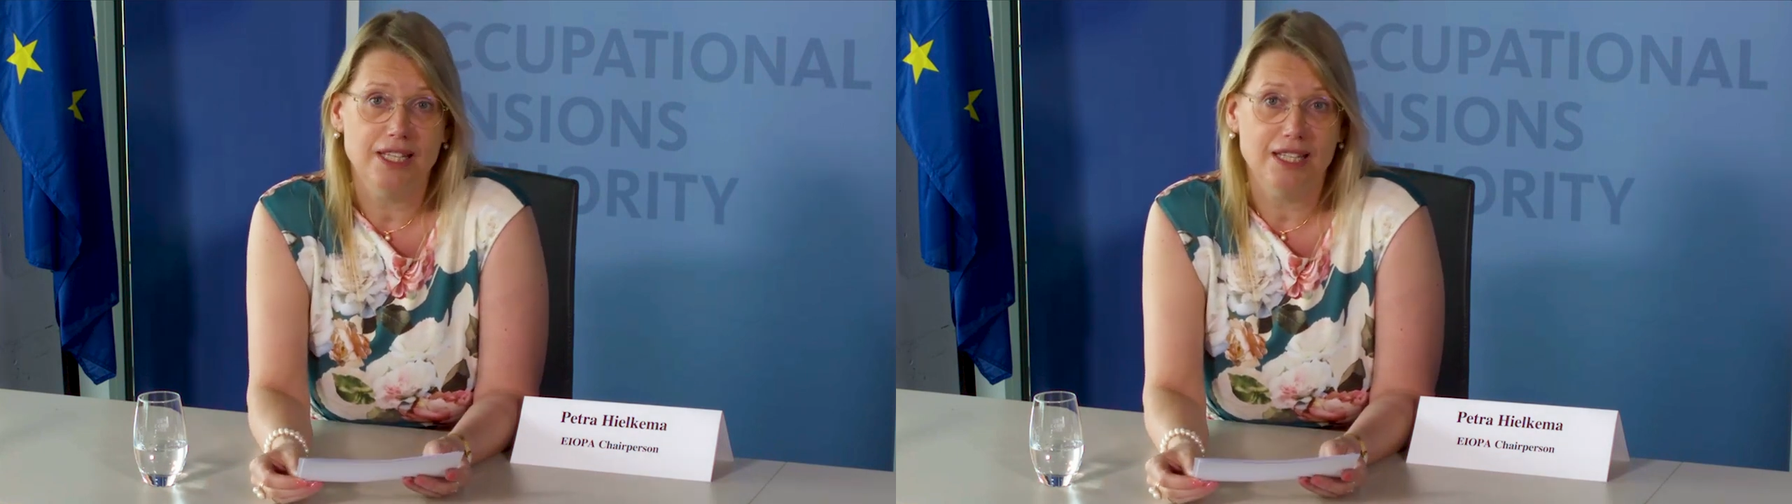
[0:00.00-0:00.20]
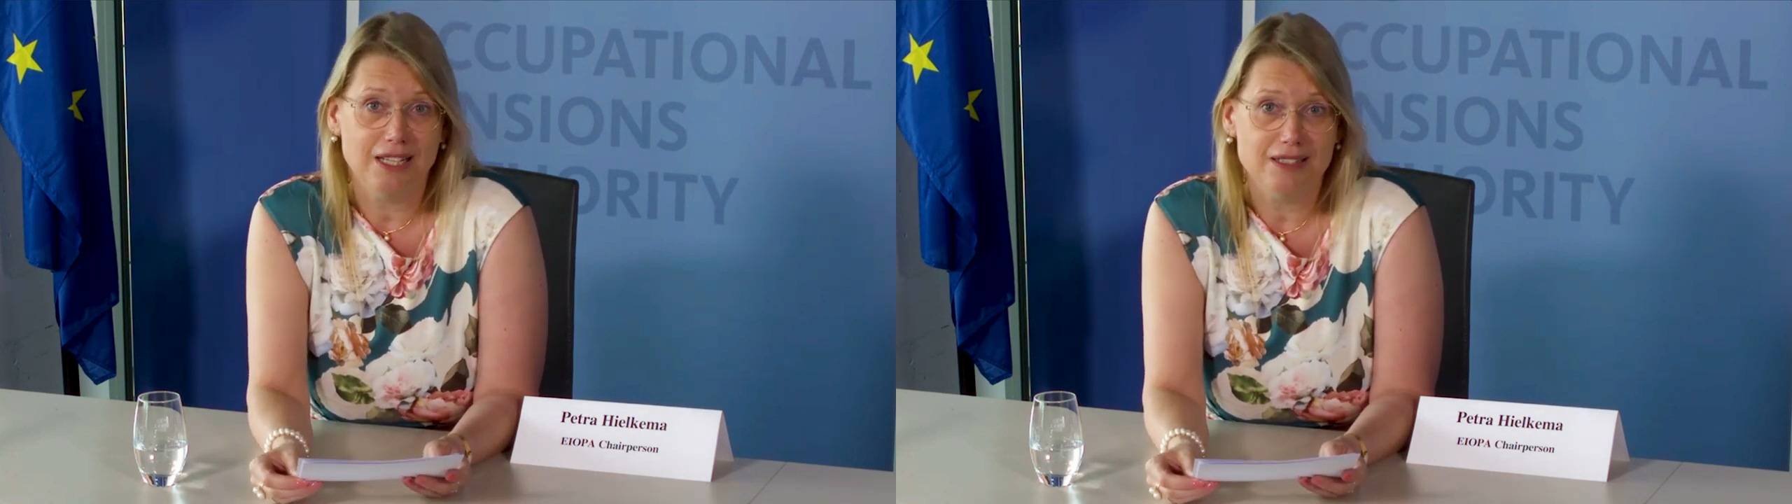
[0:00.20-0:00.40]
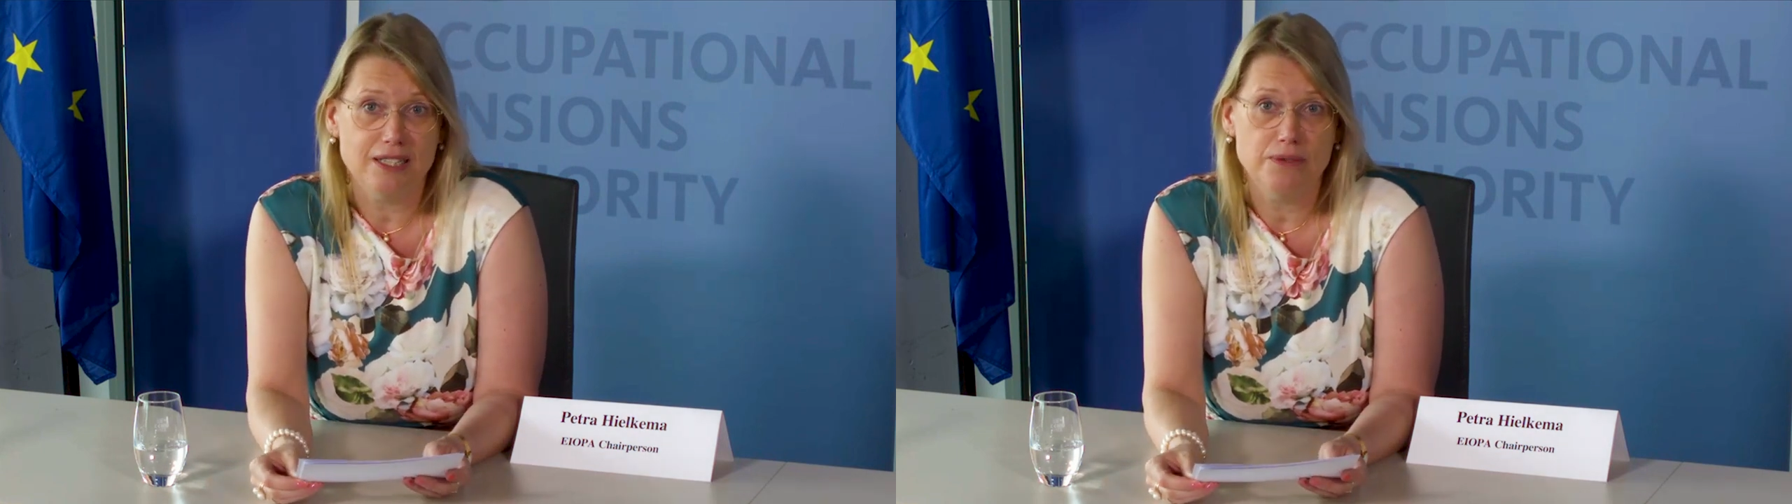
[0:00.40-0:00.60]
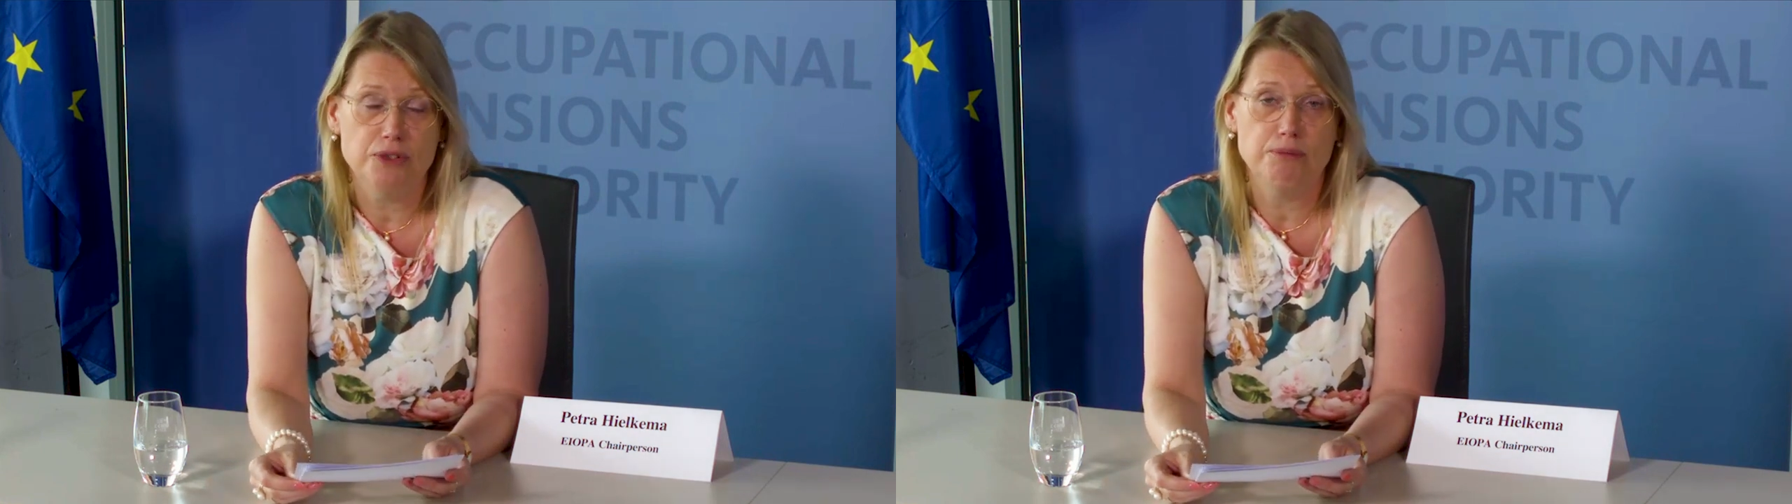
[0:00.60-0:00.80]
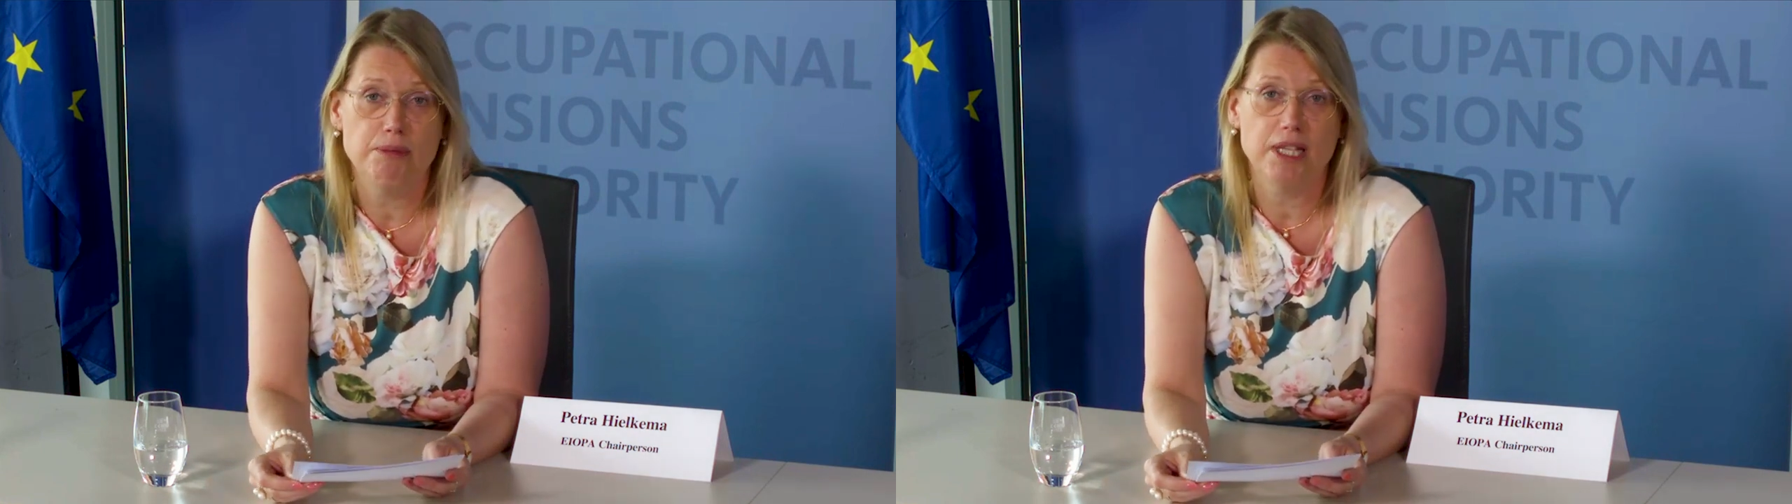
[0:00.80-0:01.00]
in Italy
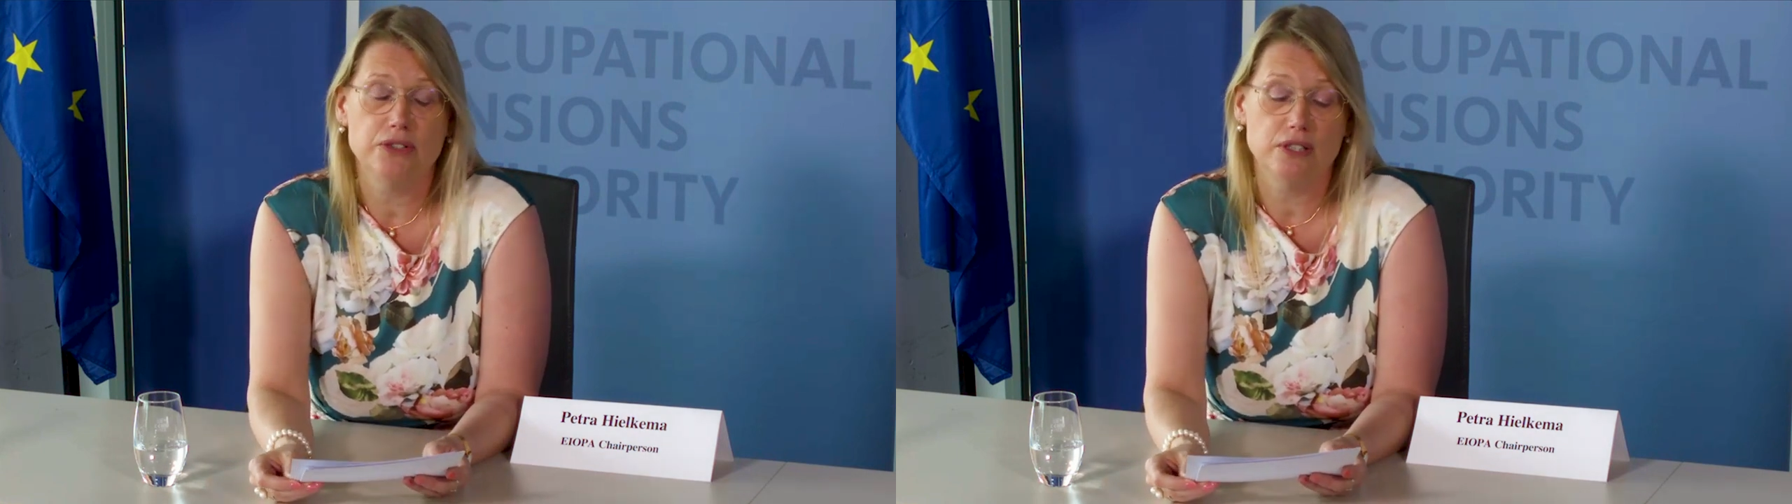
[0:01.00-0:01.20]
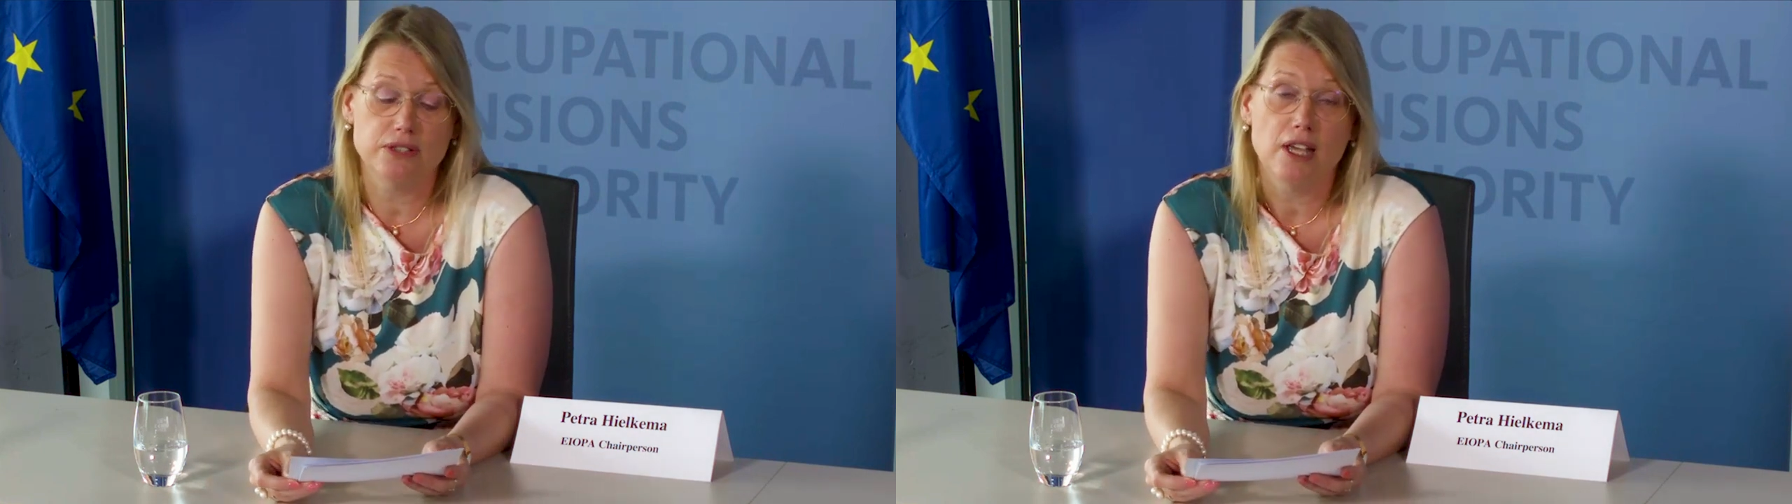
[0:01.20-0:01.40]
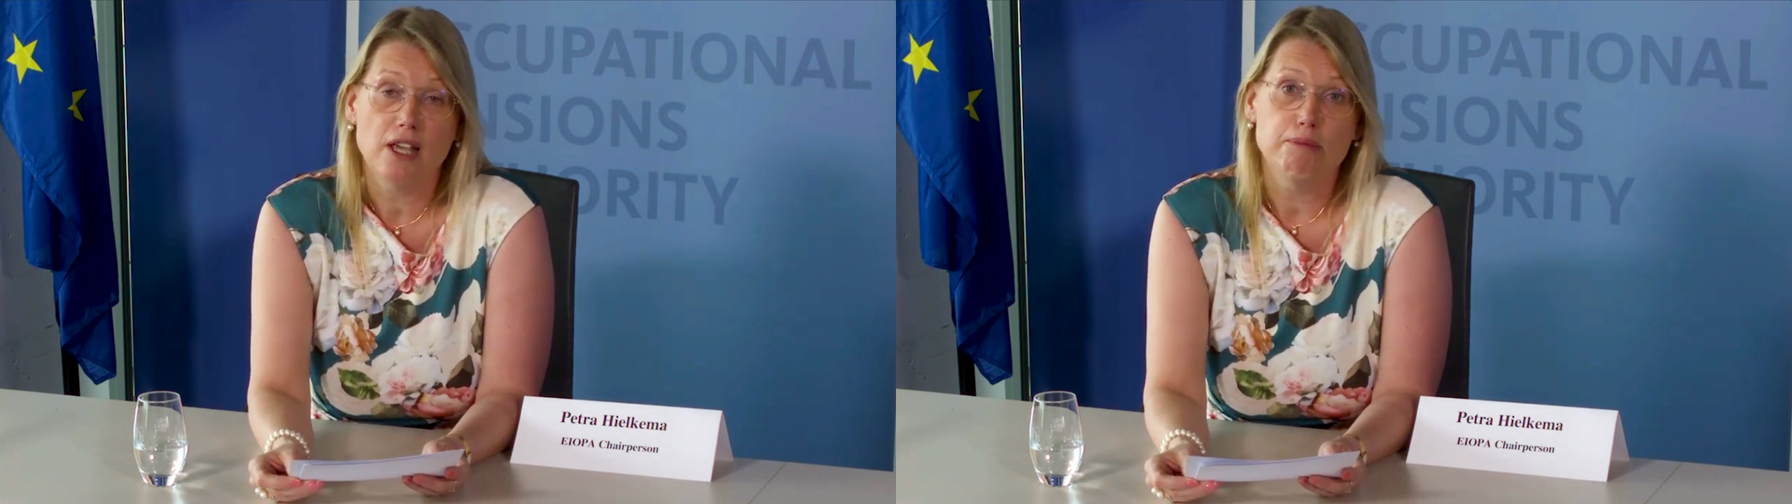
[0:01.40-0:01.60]
was mentioned,